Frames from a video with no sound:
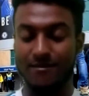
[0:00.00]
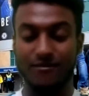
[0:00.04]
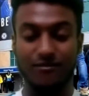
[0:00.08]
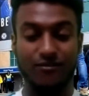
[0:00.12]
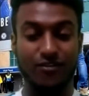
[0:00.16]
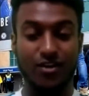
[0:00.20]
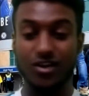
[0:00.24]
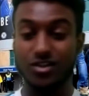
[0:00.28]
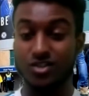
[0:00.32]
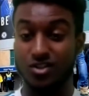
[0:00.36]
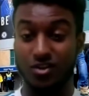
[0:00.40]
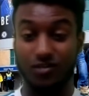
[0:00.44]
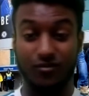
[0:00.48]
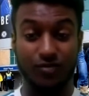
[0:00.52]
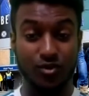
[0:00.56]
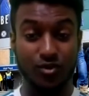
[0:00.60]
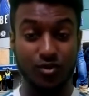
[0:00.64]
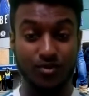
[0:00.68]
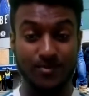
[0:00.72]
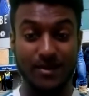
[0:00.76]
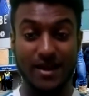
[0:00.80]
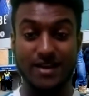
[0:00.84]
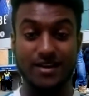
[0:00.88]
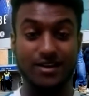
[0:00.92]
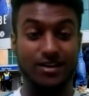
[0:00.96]
First off, he was
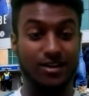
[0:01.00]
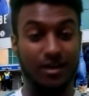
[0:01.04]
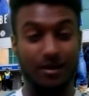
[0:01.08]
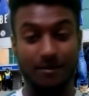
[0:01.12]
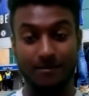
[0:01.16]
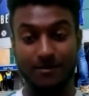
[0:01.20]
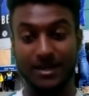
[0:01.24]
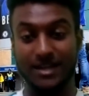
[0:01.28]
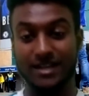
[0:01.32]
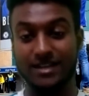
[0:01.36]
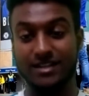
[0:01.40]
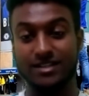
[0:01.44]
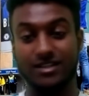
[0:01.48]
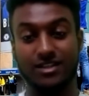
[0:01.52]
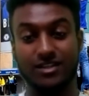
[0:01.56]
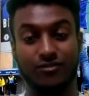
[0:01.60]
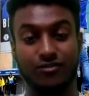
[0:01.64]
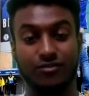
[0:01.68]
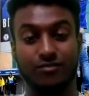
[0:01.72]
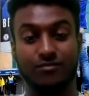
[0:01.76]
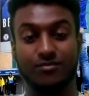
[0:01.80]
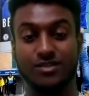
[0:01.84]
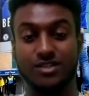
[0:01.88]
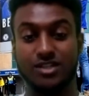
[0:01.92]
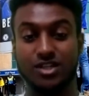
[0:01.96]
playing in a completely different
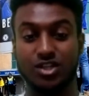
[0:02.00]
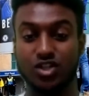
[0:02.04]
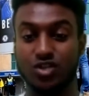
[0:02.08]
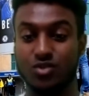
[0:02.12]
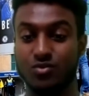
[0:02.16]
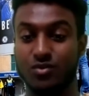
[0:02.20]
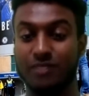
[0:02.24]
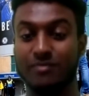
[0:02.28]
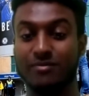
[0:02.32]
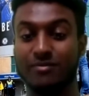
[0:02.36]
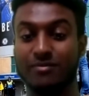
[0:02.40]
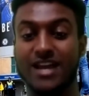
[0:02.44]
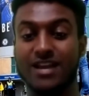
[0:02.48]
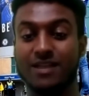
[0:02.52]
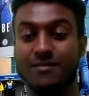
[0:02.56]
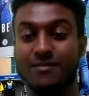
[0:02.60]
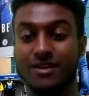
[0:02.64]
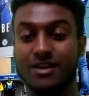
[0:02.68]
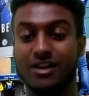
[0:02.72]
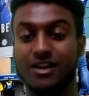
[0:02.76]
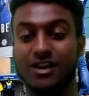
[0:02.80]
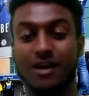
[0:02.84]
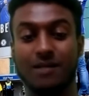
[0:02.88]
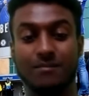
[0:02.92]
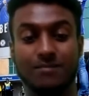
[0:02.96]
position. We played him in a
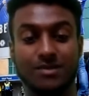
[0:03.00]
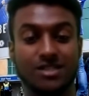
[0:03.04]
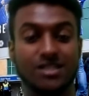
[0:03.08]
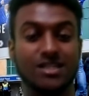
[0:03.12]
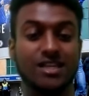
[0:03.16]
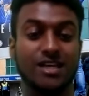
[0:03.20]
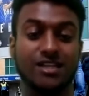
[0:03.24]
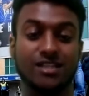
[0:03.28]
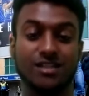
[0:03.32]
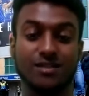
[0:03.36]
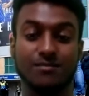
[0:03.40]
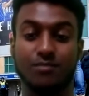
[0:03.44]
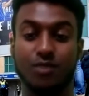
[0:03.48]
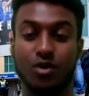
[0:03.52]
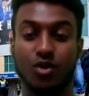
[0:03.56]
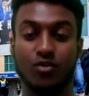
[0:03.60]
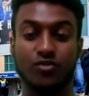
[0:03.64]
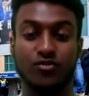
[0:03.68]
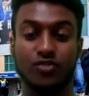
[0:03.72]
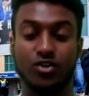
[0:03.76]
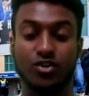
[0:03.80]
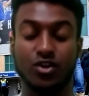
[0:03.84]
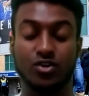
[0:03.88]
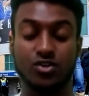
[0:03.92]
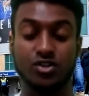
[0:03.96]
number 6 in both of
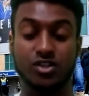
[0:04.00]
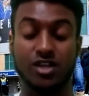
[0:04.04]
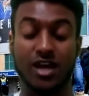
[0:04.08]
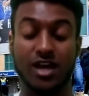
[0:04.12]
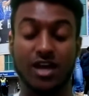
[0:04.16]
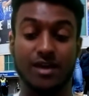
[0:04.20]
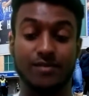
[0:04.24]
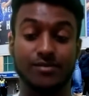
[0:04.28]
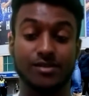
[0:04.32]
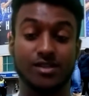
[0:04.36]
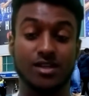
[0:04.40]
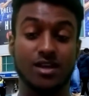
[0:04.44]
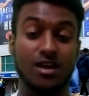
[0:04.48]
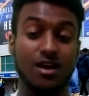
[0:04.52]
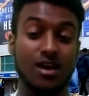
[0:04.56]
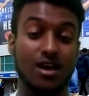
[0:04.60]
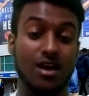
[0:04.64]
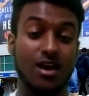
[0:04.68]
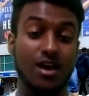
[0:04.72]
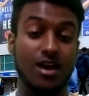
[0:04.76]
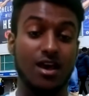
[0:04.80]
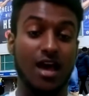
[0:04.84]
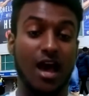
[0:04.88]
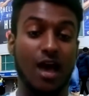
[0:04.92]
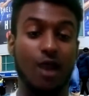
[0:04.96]
those games,
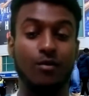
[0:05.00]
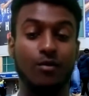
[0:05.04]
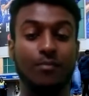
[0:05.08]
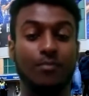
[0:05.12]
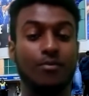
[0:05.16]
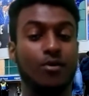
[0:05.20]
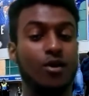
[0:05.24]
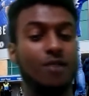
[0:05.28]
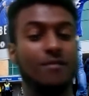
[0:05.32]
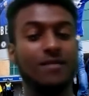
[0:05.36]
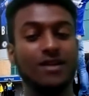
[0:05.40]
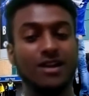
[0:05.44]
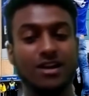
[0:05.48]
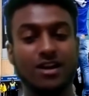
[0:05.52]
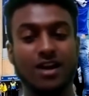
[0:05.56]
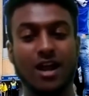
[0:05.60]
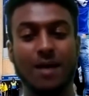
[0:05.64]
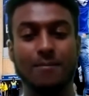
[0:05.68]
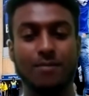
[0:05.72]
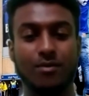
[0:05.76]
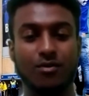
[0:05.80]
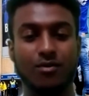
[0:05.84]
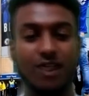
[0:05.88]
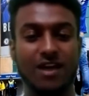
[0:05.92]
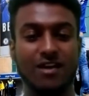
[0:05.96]
and we put him in a
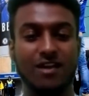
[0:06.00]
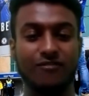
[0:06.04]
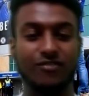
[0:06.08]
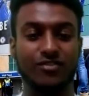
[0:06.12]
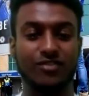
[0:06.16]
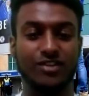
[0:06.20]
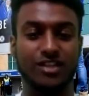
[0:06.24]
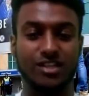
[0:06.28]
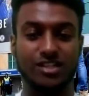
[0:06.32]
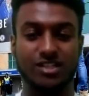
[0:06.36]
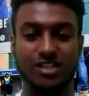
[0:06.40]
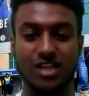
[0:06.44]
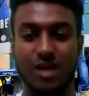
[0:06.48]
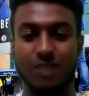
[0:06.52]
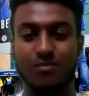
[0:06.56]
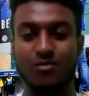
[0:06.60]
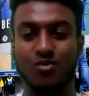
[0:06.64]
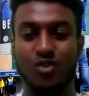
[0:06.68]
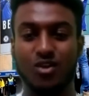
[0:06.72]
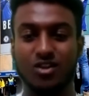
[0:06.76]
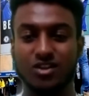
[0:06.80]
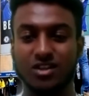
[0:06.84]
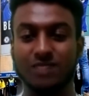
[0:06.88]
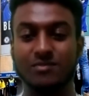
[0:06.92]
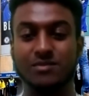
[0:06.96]
number 8 for this time. We
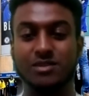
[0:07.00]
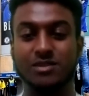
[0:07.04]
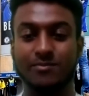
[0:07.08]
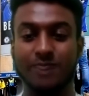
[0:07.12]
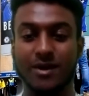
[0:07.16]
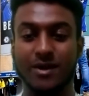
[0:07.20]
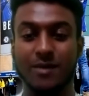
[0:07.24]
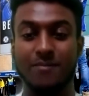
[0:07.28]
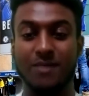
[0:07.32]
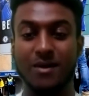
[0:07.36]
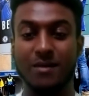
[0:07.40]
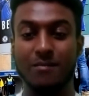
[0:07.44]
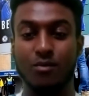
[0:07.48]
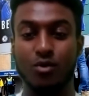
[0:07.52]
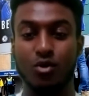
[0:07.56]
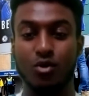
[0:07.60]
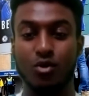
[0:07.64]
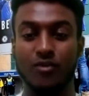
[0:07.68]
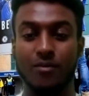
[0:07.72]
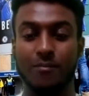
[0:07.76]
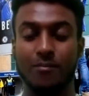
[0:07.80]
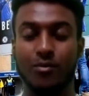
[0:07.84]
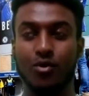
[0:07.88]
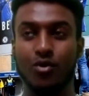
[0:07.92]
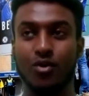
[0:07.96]
wanted him to be a bit more of a
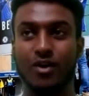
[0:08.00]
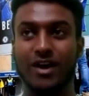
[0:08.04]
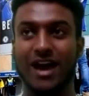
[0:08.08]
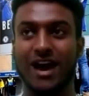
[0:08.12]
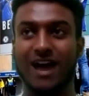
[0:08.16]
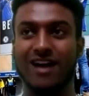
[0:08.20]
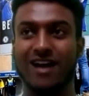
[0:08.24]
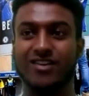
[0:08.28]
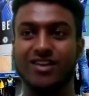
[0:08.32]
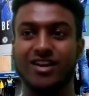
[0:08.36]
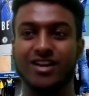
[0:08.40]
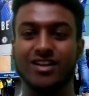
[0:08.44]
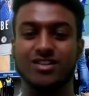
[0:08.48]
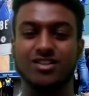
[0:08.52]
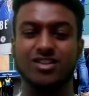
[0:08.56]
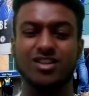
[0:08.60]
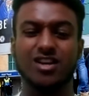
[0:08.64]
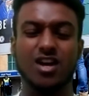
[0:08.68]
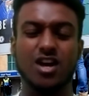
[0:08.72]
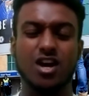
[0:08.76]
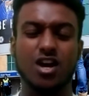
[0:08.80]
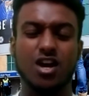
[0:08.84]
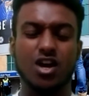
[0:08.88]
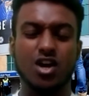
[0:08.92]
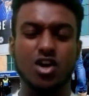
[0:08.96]
ball carrier, and
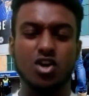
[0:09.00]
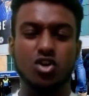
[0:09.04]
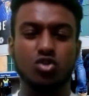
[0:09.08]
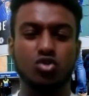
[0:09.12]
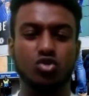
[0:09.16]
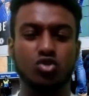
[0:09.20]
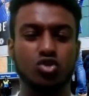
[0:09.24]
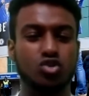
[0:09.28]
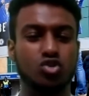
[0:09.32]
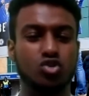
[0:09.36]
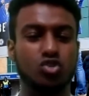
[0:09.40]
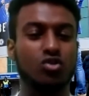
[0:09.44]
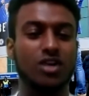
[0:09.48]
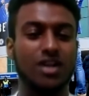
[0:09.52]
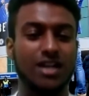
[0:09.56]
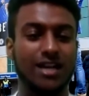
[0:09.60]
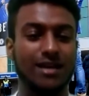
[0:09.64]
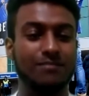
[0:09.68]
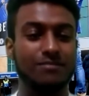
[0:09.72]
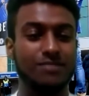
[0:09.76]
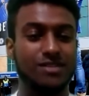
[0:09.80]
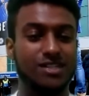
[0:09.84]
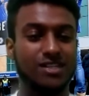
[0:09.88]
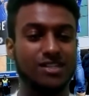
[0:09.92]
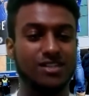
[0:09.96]
you saw
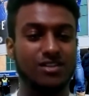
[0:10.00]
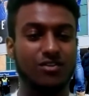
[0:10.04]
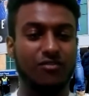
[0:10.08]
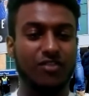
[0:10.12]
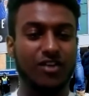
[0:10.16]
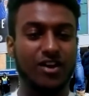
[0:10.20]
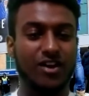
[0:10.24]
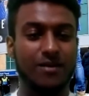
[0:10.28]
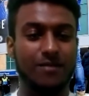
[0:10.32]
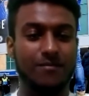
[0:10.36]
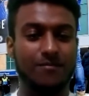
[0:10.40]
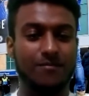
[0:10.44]
glimpses of it,